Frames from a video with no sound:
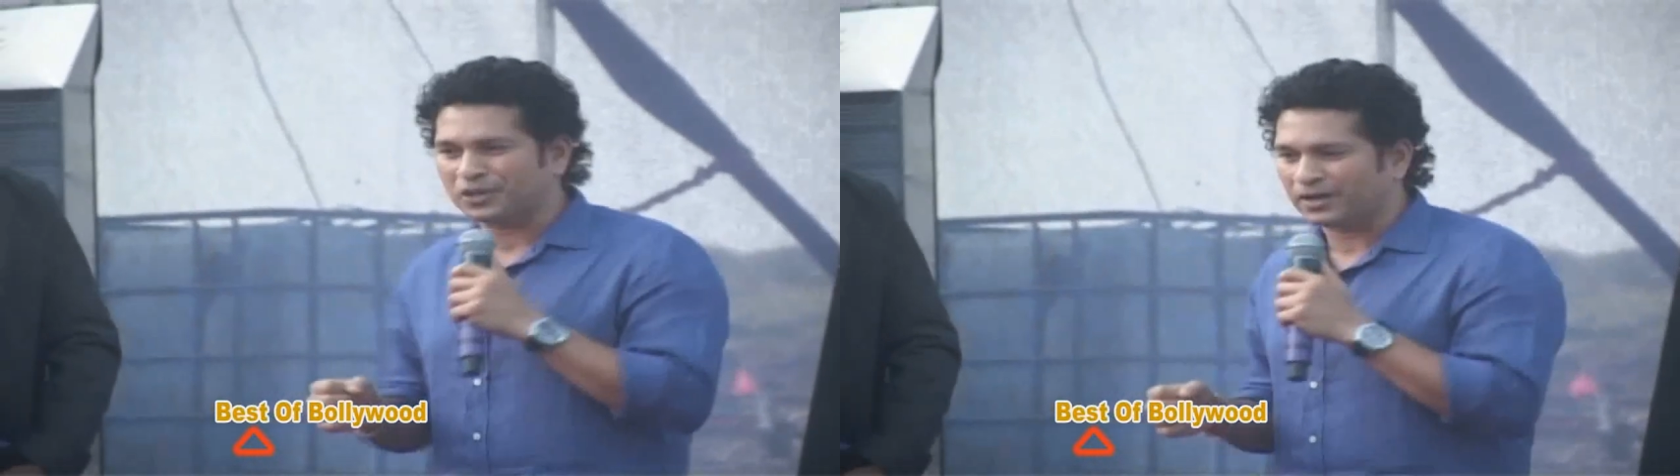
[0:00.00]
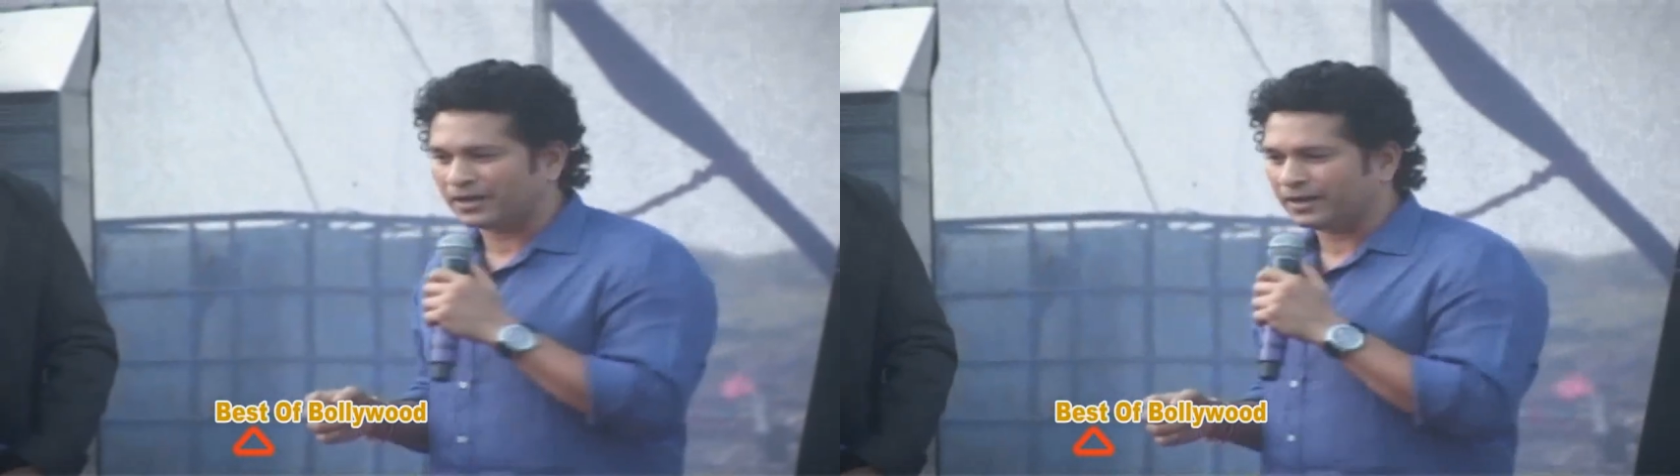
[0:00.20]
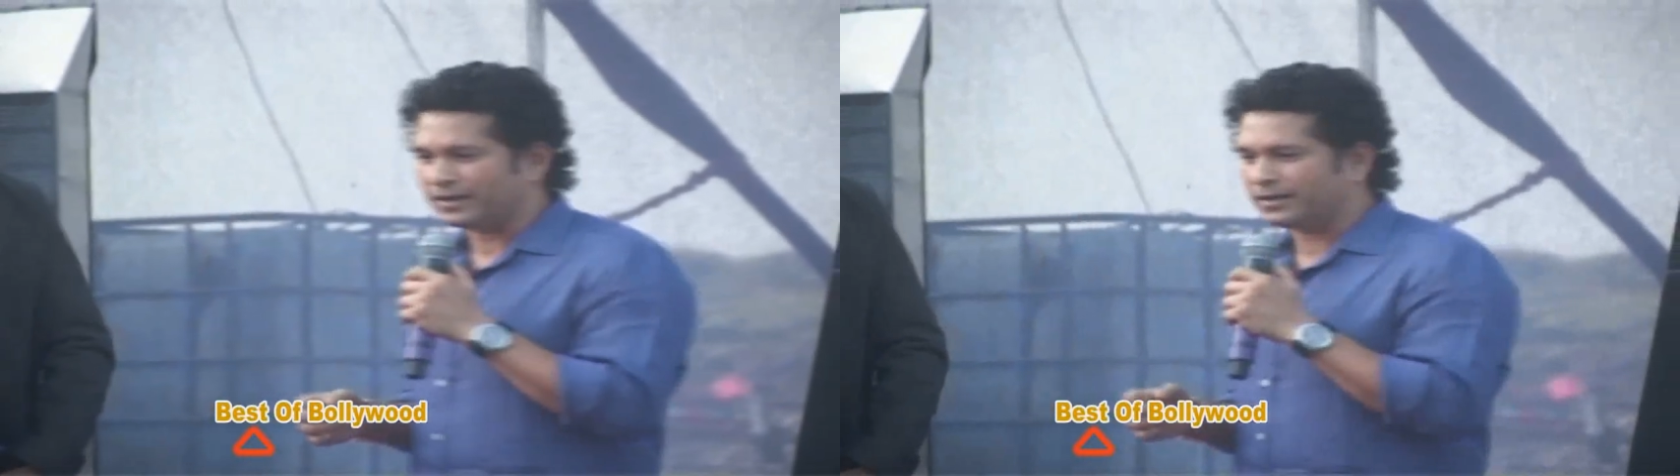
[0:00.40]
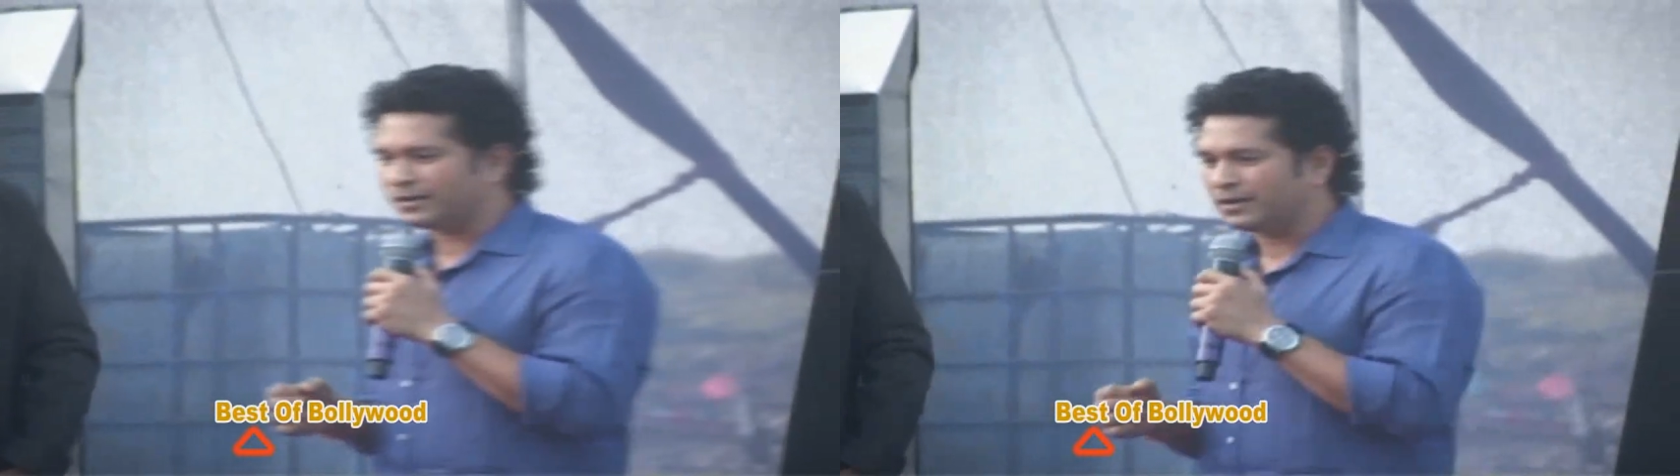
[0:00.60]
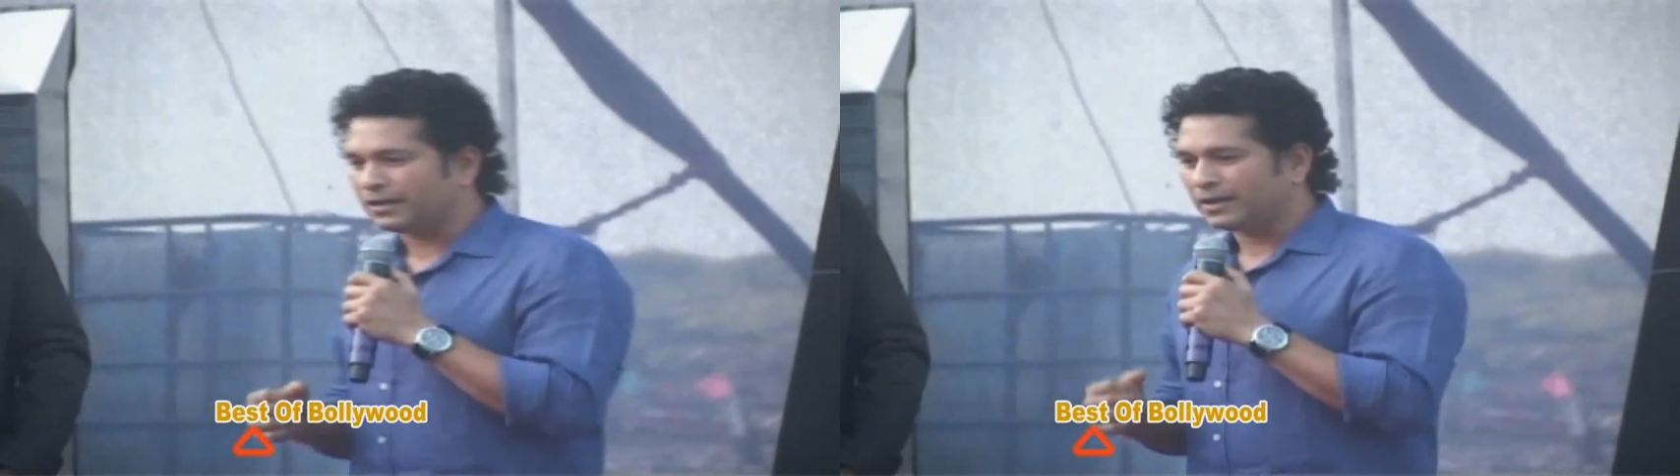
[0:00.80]
and
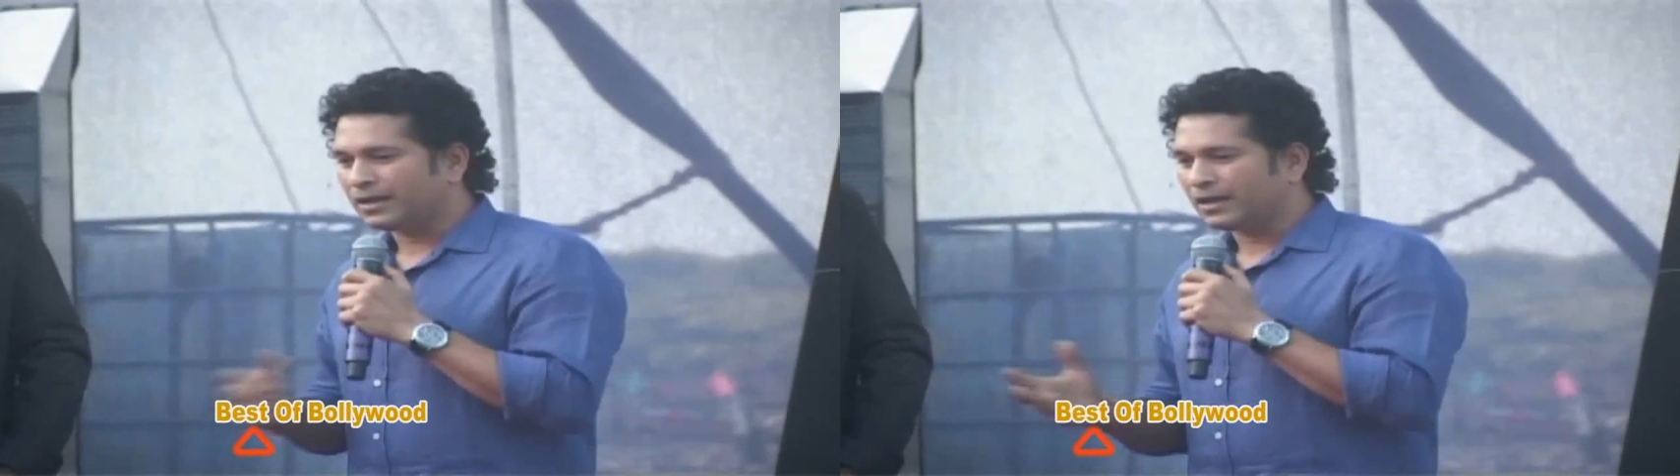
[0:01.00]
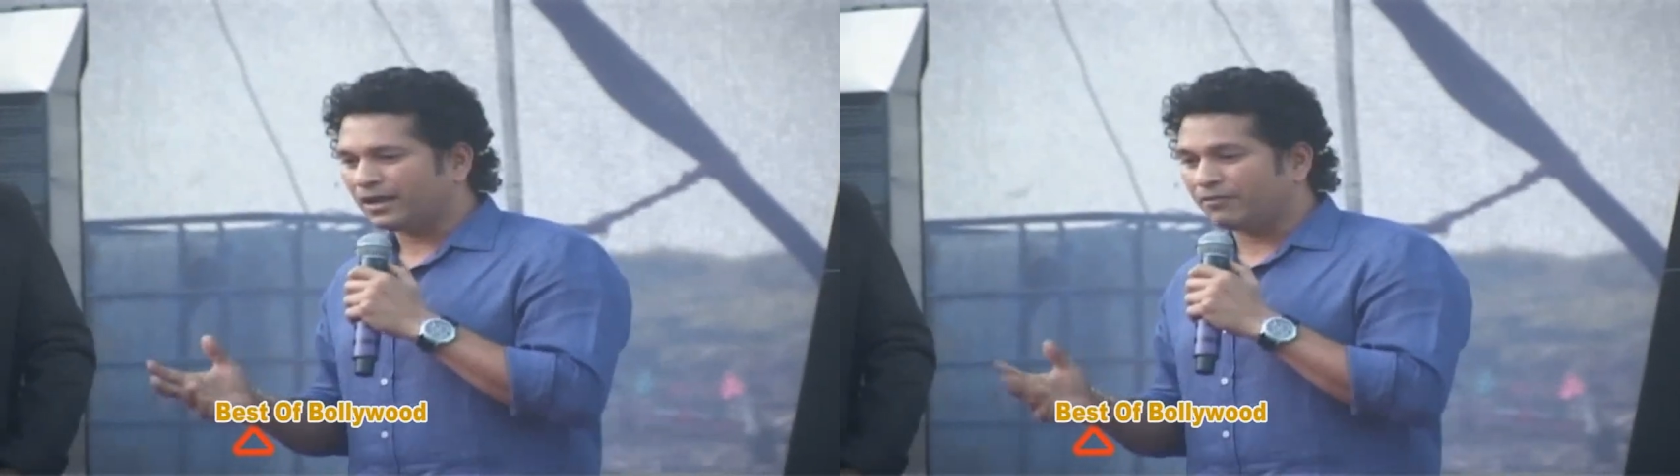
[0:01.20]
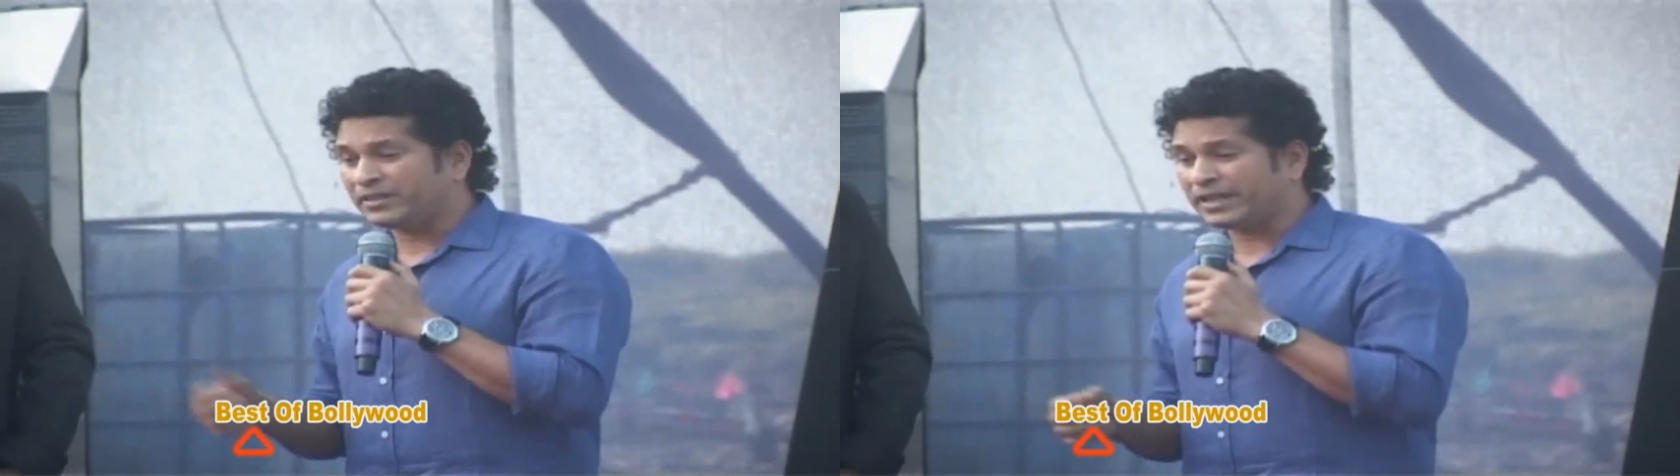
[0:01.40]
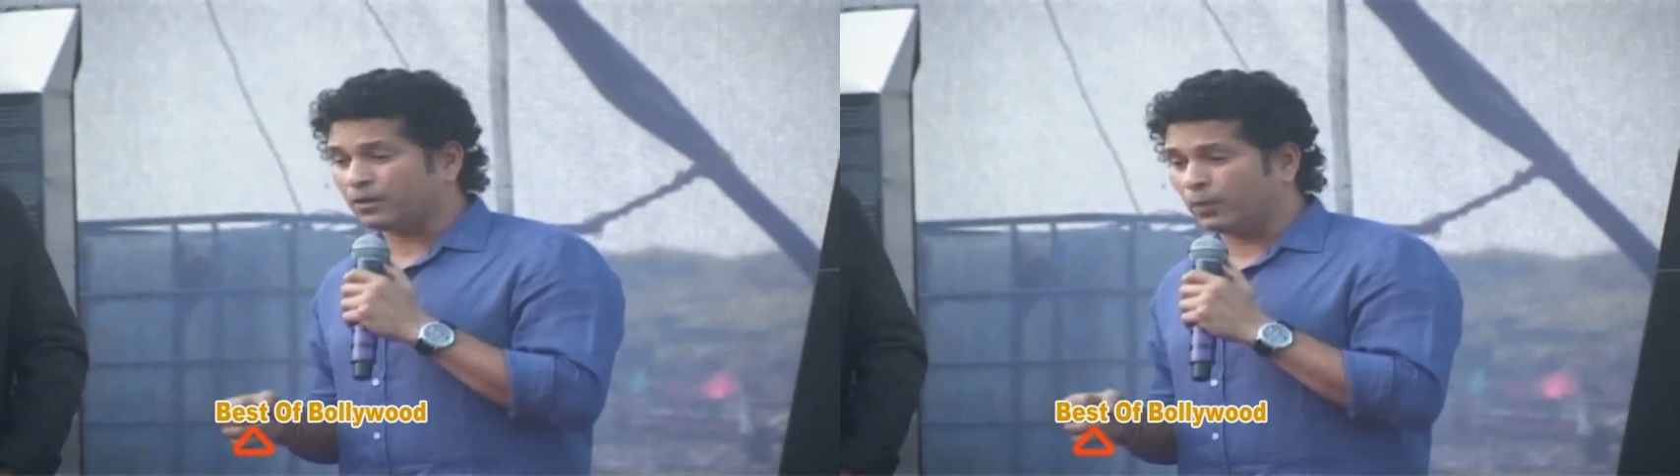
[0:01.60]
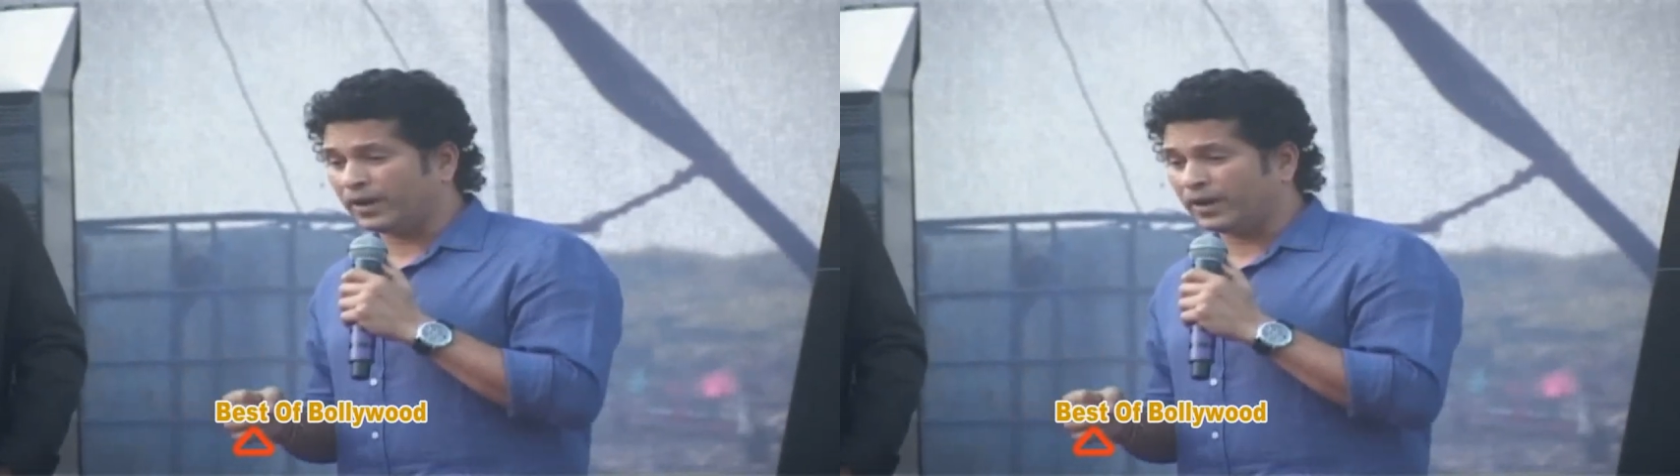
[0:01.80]
everything